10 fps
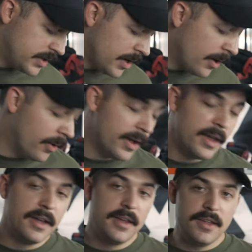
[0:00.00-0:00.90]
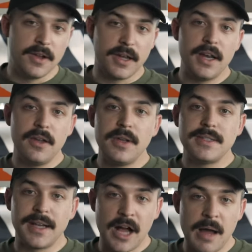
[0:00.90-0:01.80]
So you're gonna
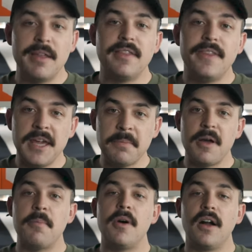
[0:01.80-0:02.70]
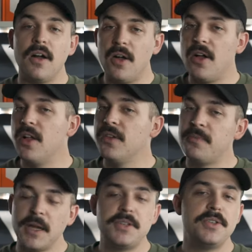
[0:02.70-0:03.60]
notice a common theme among all of
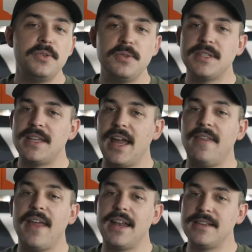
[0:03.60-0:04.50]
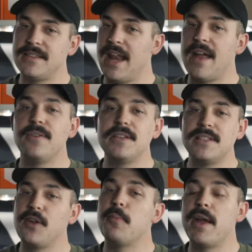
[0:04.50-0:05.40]
my shoes, and that is that every
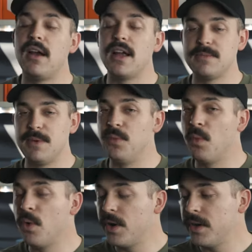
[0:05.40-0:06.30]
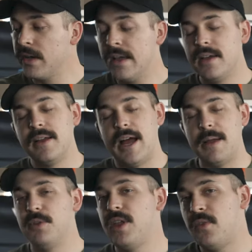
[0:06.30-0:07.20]
single pair has been worn.
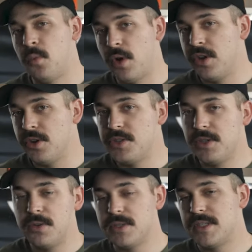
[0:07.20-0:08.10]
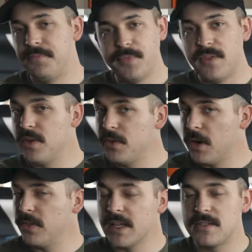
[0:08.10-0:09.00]
I believe in wearing your shoes. If you
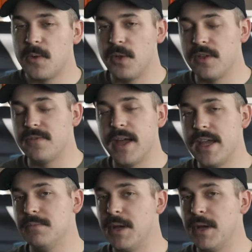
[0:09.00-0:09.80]
don't, that's totally fine.